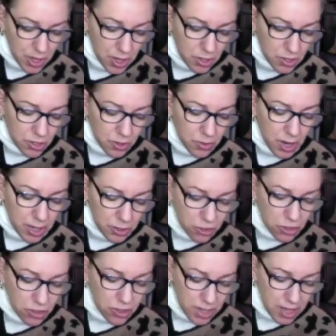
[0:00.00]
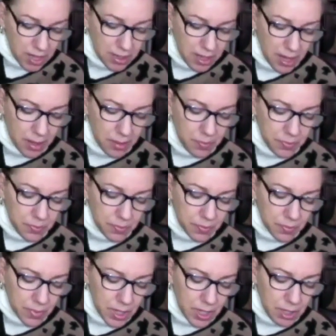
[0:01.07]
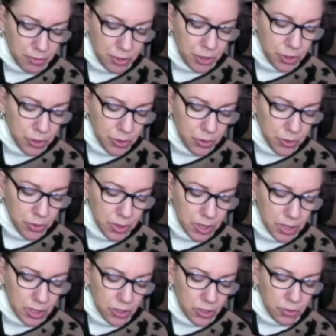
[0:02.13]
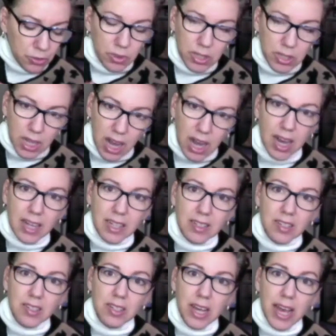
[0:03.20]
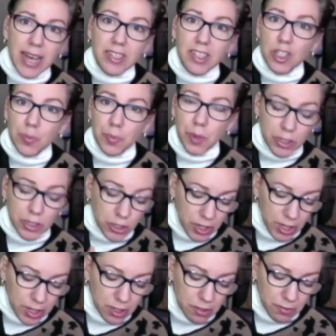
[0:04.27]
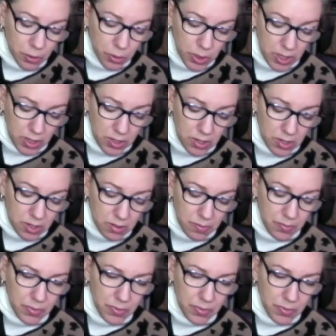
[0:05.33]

So understand that if you do not express your inner voice,